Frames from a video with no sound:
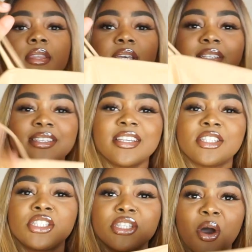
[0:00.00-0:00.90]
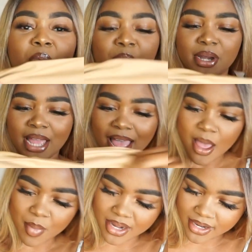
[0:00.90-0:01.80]
This is so pretty. I
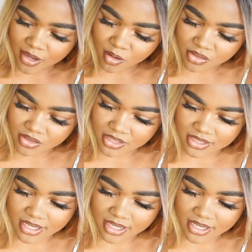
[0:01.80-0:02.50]
have my nails this